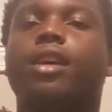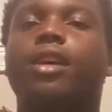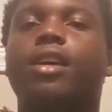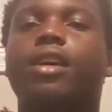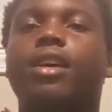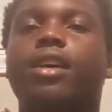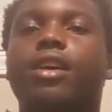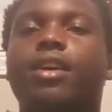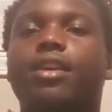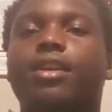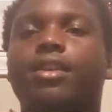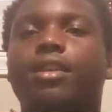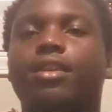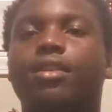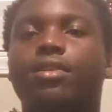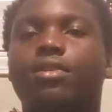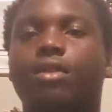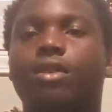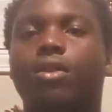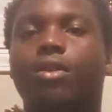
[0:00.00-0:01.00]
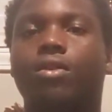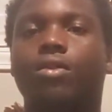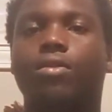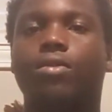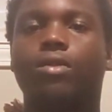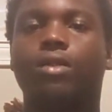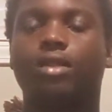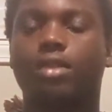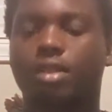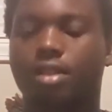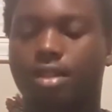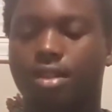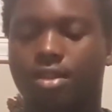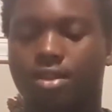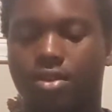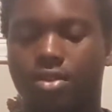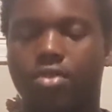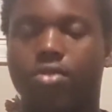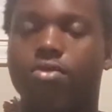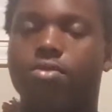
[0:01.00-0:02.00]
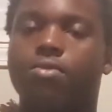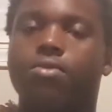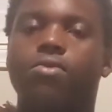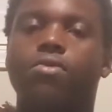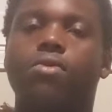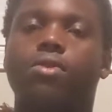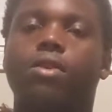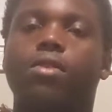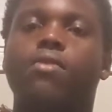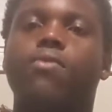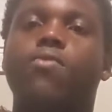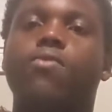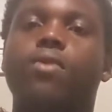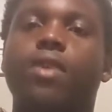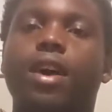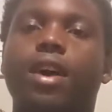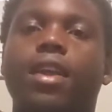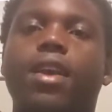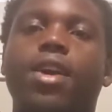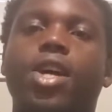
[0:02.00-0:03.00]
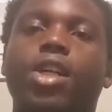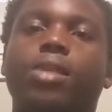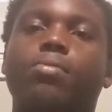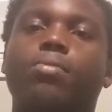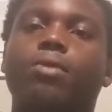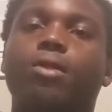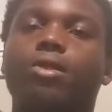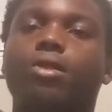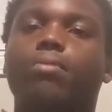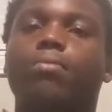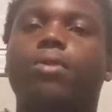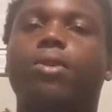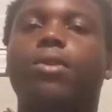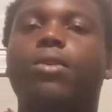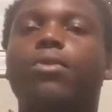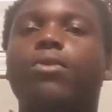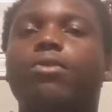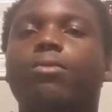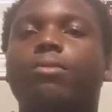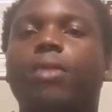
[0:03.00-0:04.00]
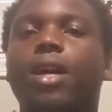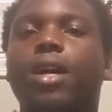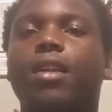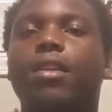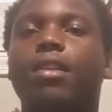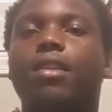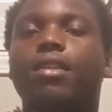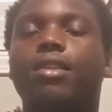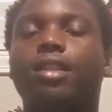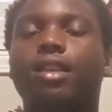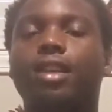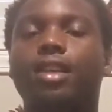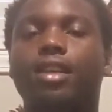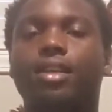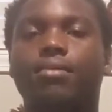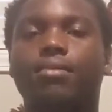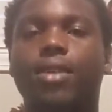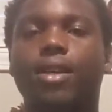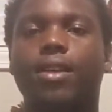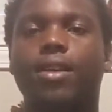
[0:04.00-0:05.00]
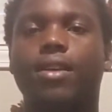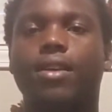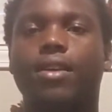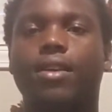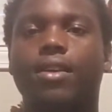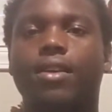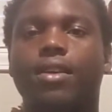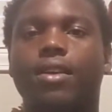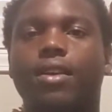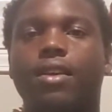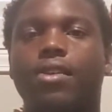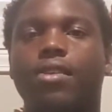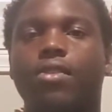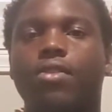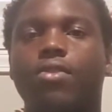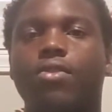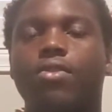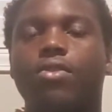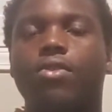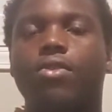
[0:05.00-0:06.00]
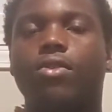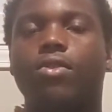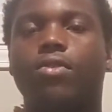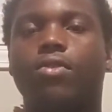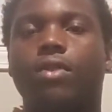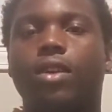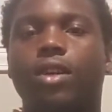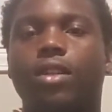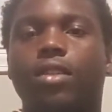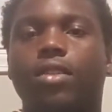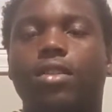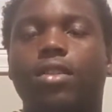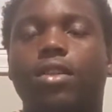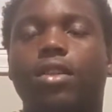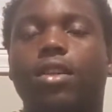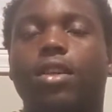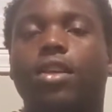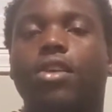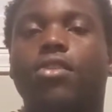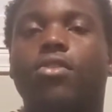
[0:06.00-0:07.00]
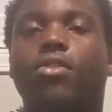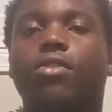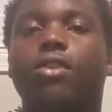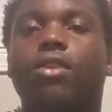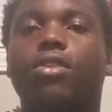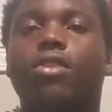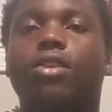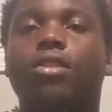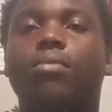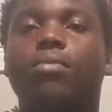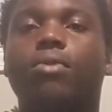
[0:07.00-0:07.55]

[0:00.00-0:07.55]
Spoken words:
and you know, if you gotta have a spiritual bond in your body to see this, man. Which is gonna get to